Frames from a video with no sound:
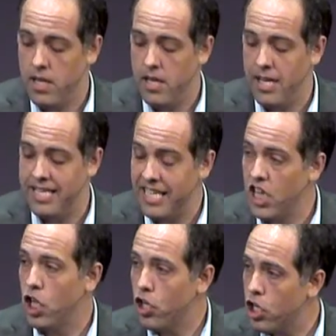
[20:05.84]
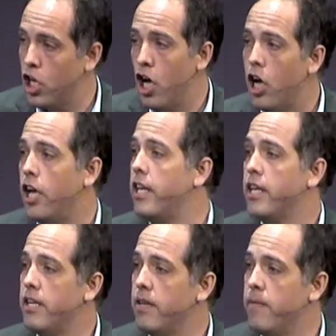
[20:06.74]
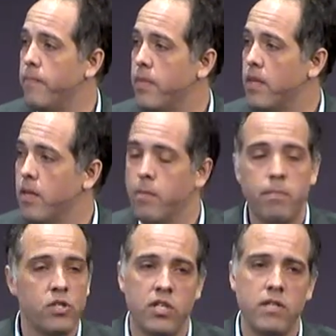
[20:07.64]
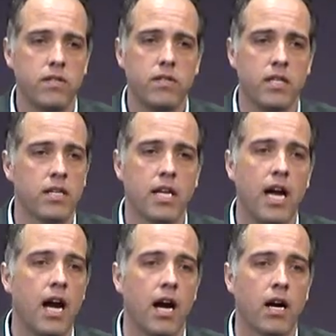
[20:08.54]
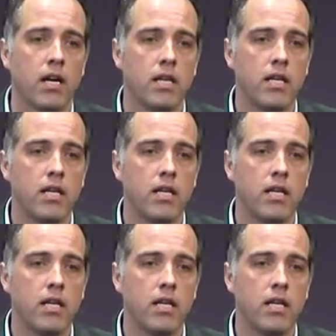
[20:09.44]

It didn't look good, but Jesus didn't care.